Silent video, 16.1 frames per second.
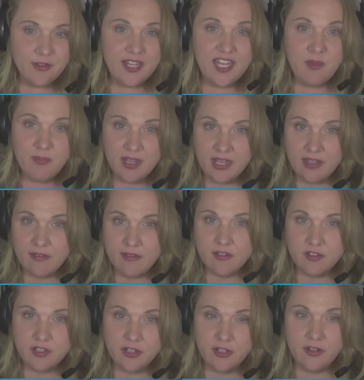So keeping it
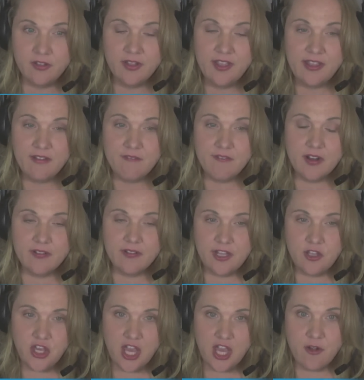still
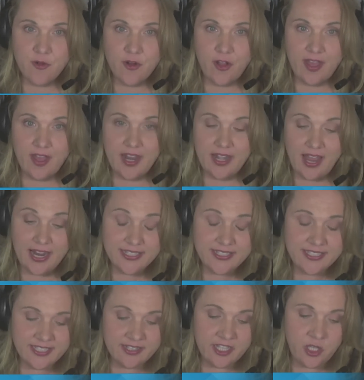fairly general, and
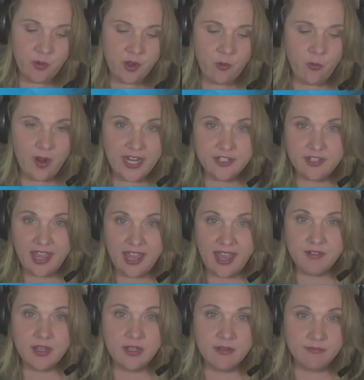ideally you want to wait to
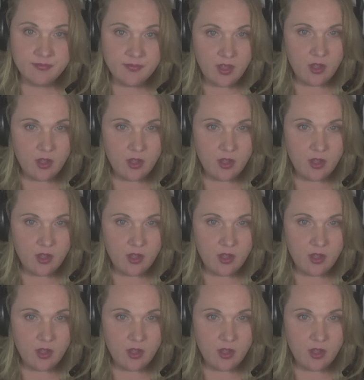have a